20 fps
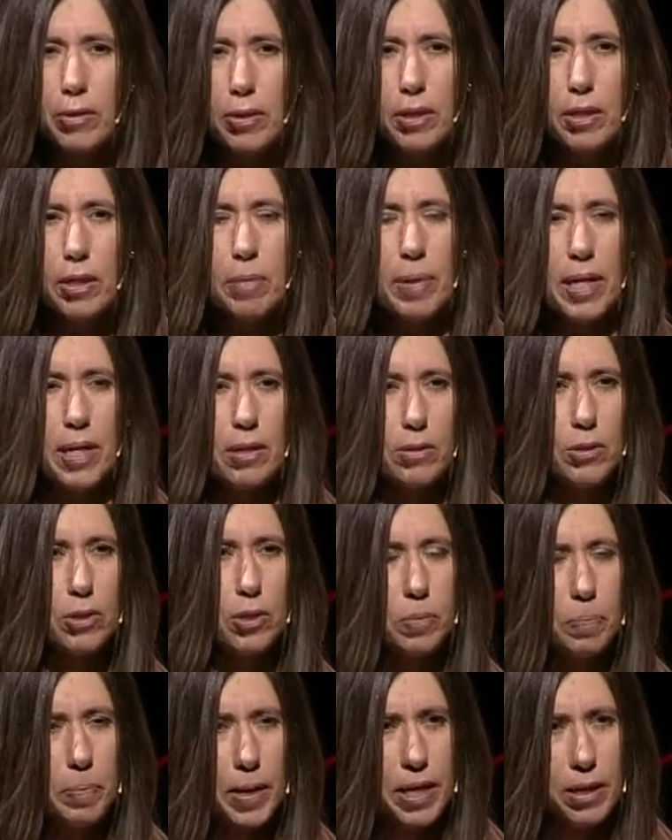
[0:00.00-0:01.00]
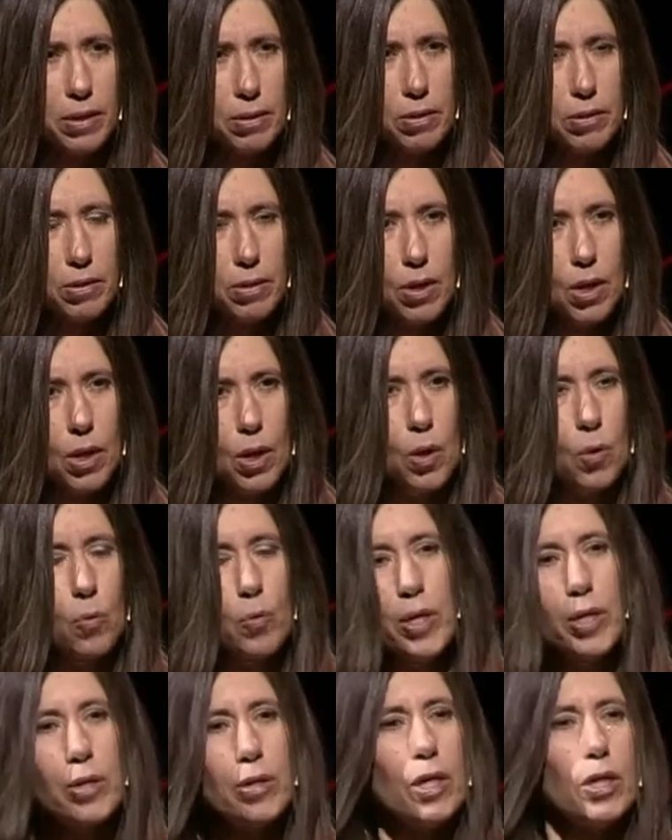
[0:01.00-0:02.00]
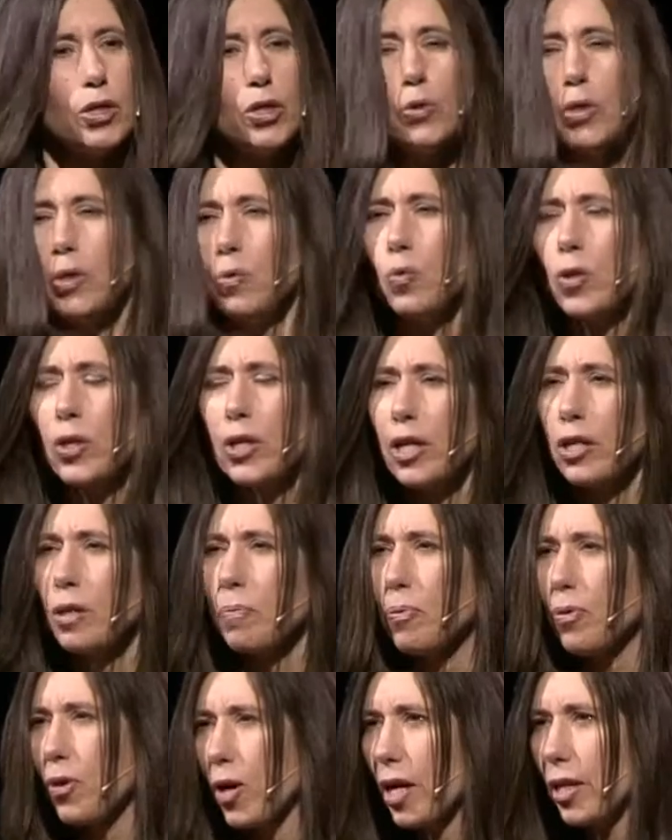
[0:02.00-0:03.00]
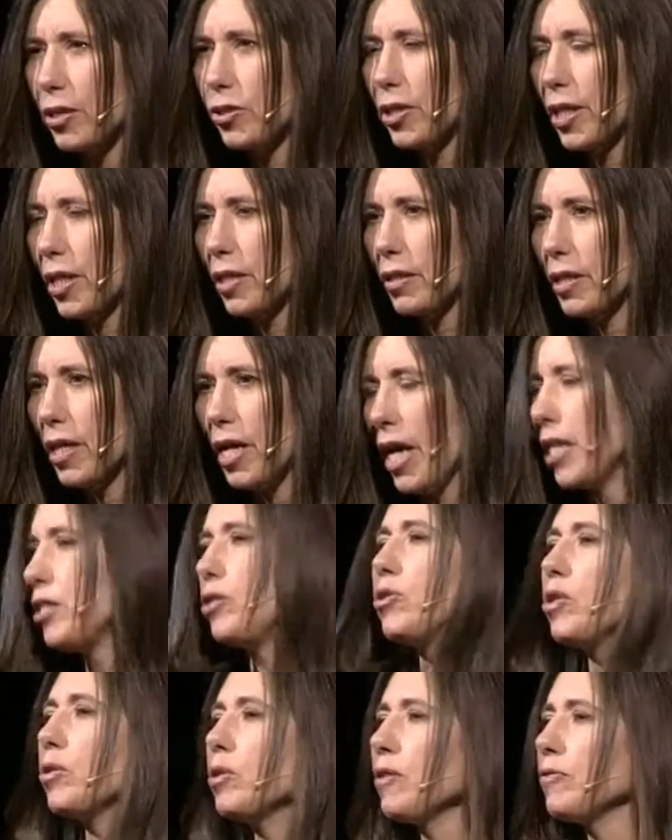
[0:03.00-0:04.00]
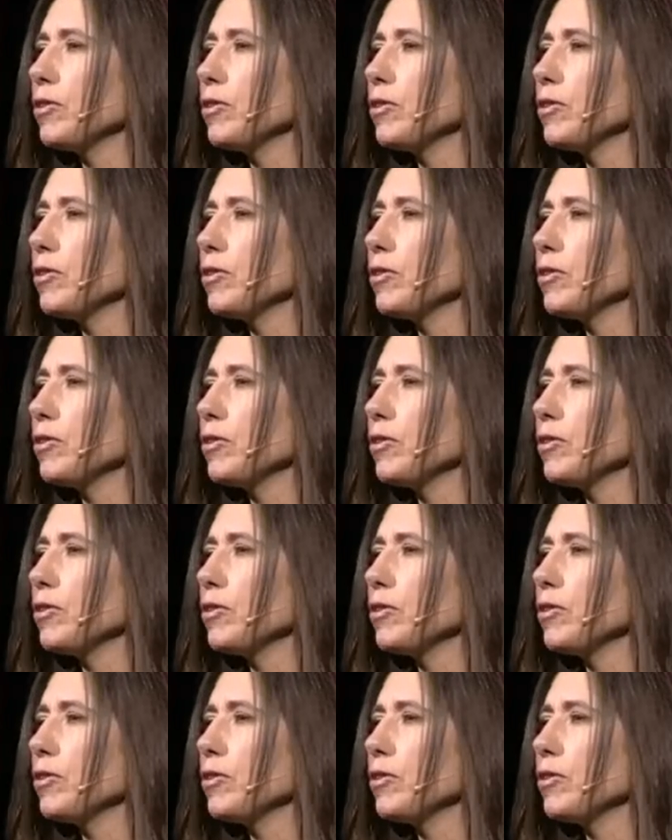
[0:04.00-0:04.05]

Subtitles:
about a space where you can work on a project and you don't have to